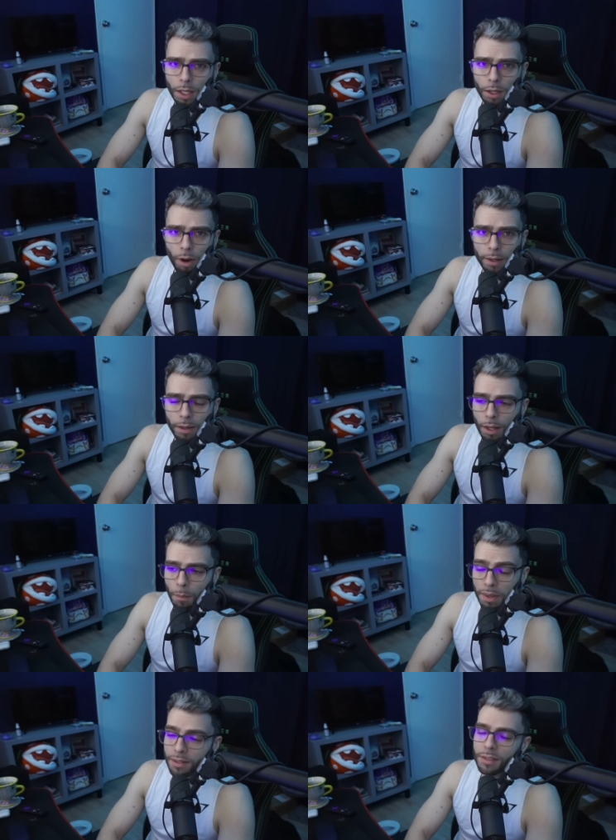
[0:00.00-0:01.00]
right?
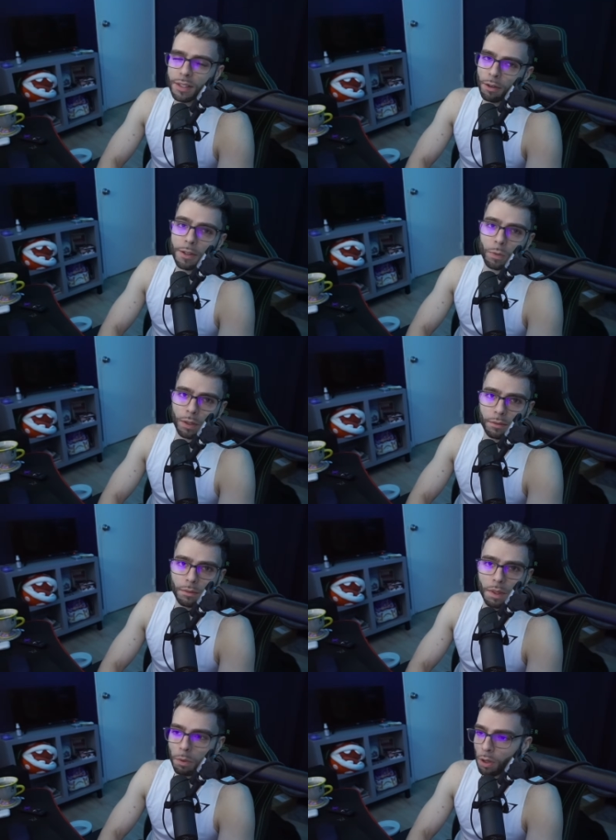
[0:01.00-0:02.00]
But this is a serious one.
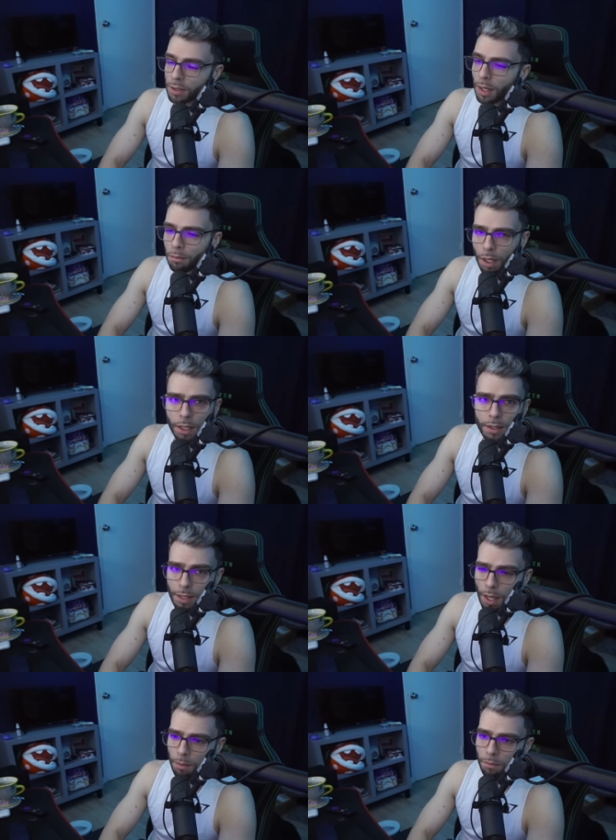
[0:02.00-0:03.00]
People lost a lot of money and
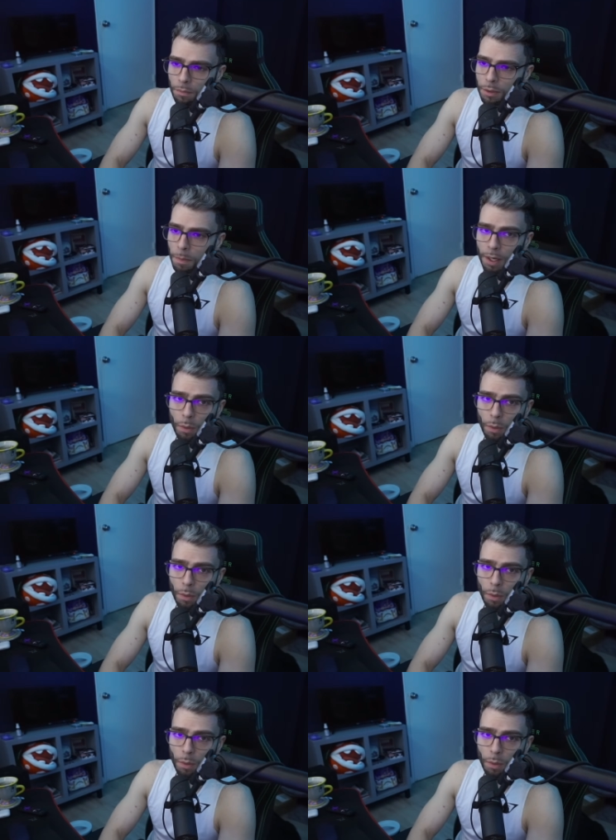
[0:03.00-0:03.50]
time, depending